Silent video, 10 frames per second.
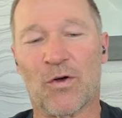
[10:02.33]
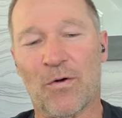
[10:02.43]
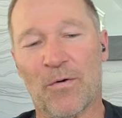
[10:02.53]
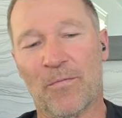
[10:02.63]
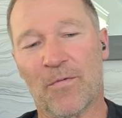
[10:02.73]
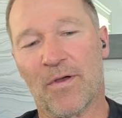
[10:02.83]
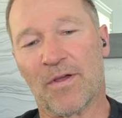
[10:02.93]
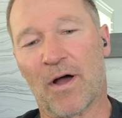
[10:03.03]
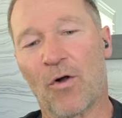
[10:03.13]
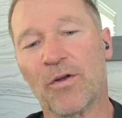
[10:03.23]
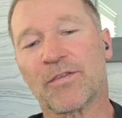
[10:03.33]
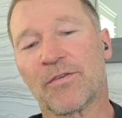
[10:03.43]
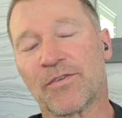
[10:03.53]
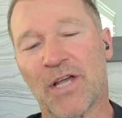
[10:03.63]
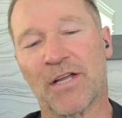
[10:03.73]
So
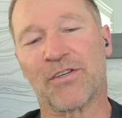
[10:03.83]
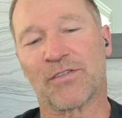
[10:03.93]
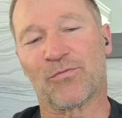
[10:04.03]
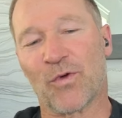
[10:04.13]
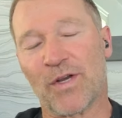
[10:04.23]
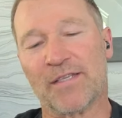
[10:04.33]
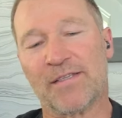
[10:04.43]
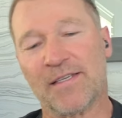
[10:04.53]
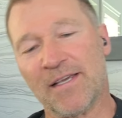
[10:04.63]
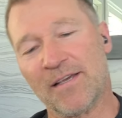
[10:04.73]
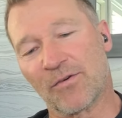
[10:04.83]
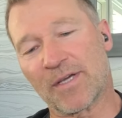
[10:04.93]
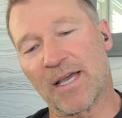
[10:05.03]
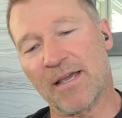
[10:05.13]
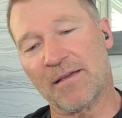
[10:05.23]
also judges want to
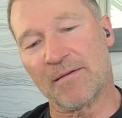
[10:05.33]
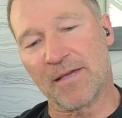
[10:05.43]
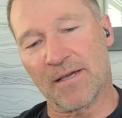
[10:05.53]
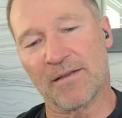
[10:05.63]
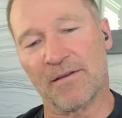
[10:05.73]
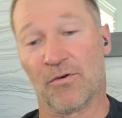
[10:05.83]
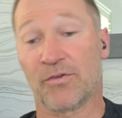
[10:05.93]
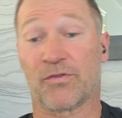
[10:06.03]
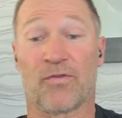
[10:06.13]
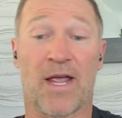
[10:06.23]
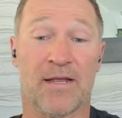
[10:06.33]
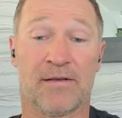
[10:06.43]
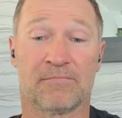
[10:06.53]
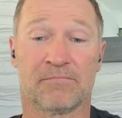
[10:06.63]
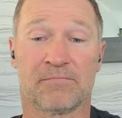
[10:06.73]
see, okay, yeah, he looks
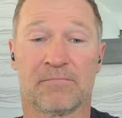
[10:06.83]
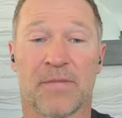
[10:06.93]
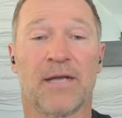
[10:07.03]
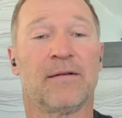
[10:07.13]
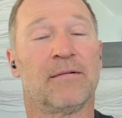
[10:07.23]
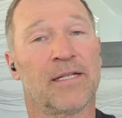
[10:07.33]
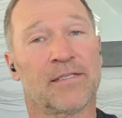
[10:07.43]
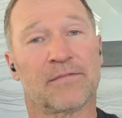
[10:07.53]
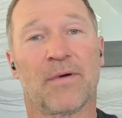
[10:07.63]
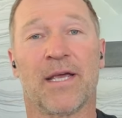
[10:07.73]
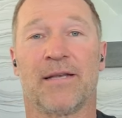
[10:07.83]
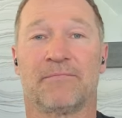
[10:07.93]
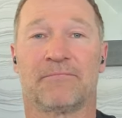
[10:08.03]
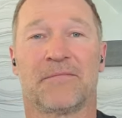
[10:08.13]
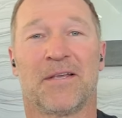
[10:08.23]
great, but let's
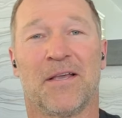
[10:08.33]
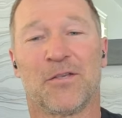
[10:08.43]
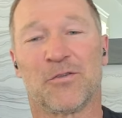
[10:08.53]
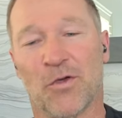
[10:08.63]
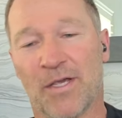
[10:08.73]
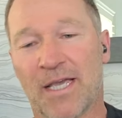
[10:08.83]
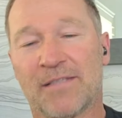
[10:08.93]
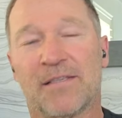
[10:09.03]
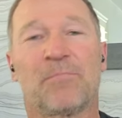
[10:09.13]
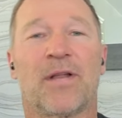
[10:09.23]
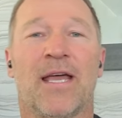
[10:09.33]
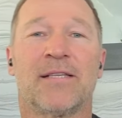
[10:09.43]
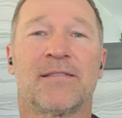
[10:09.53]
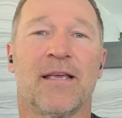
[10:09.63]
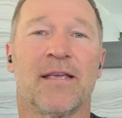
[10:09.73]
wait. So he gets a
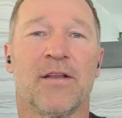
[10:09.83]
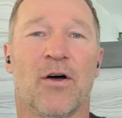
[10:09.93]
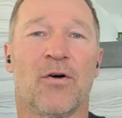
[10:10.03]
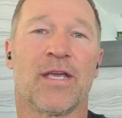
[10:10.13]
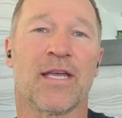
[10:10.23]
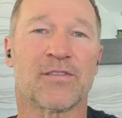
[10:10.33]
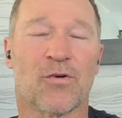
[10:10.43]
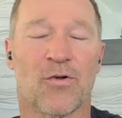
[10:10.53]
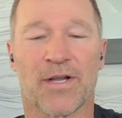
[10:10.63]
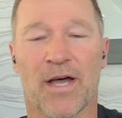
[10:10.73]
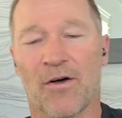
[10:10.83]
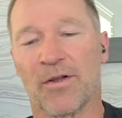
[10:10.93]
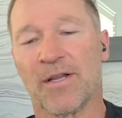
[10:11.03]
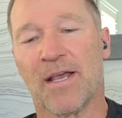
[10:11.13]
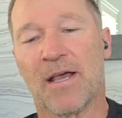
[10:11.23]
placing, you know, he gets called
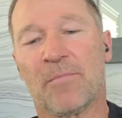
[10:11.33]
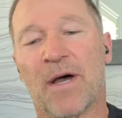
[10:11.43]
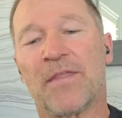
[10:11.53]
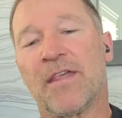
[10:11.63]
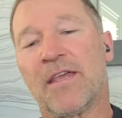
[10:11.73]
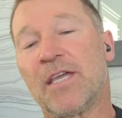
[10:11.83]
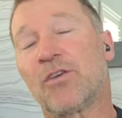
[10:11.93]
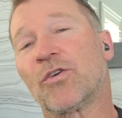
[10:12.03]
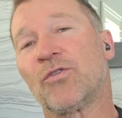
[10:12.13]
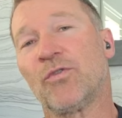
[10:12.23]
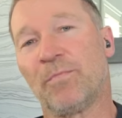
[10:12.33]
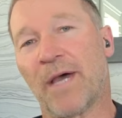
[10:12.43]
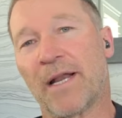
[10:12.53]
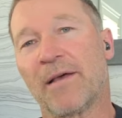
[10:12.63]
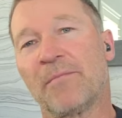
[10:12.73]
out. But he could
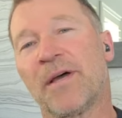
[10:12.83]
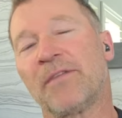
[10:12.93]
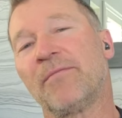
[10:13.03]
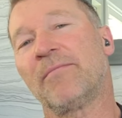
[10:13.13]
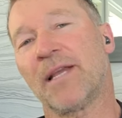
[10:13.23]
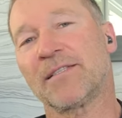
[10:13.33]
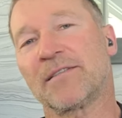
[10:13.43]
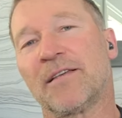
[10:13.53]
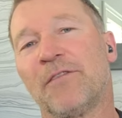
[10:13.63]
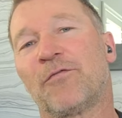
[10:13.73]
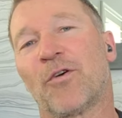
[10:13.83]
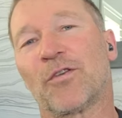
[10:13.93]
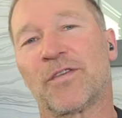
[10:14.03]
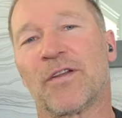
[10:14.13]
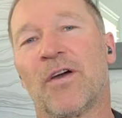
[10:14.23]
do better, but let's see
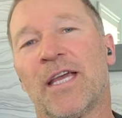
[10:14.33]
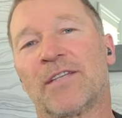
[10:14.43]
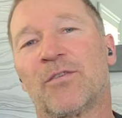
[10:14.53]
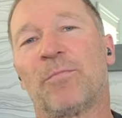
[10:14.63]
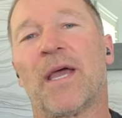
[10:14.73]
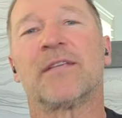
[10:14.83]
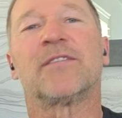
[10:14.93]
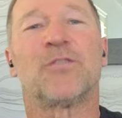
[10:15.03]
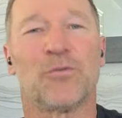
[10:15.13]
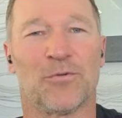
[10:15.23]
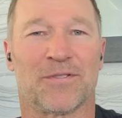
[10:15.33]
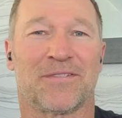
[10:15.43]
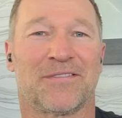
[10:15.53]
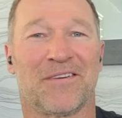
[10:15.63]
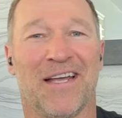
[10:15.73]
first, you know, he has to pay his
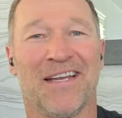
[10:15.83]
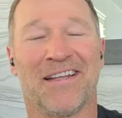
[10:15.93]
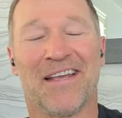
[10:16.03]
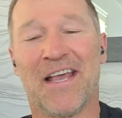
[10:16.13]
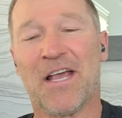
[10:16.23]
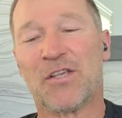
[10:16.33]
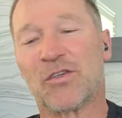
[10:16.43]
dues, right?